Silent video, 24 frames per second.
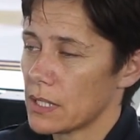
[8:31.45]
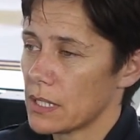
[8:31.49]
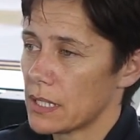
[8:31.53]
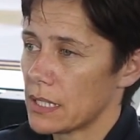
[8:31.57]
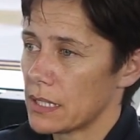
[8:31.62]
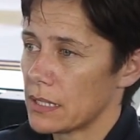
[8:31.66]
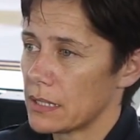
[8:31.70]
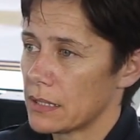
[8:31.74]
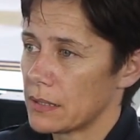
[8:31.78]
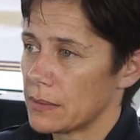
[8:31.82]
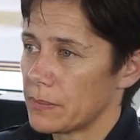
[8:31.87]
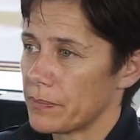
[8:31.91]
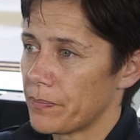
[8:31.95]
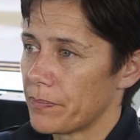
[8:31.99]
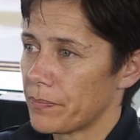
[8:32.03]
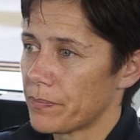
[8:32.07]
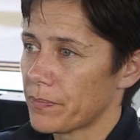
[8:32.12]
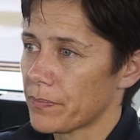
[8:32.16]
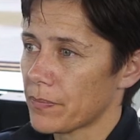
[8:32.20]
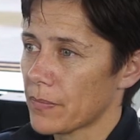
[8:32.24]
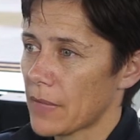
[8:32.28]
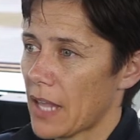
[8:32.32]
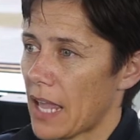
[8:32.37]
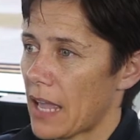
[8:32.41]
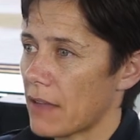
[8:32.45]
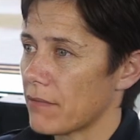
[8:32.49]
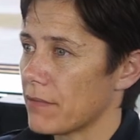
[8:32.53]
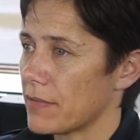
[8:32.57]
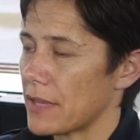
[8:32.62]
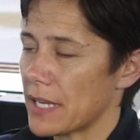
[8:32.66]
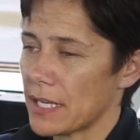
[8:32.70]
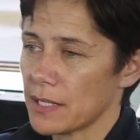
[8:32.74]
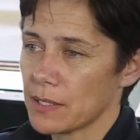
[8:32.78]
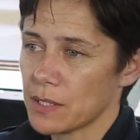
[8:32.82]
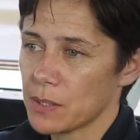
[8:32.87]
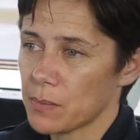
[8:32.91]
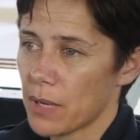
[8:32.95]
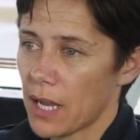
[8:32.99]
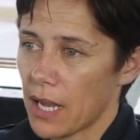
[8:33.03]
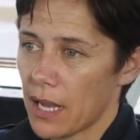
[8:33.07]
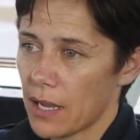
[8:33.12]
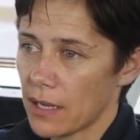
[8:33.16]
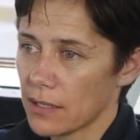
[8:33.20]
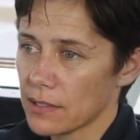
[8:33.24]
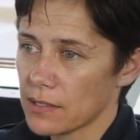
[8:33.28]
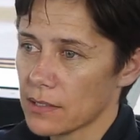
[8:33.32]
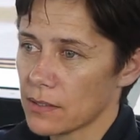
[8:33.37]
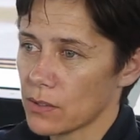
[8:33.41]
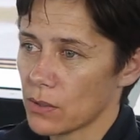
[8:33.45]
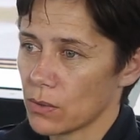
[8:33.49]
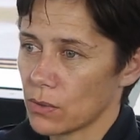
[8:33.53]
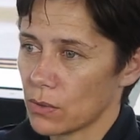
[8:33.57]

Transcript: have things passed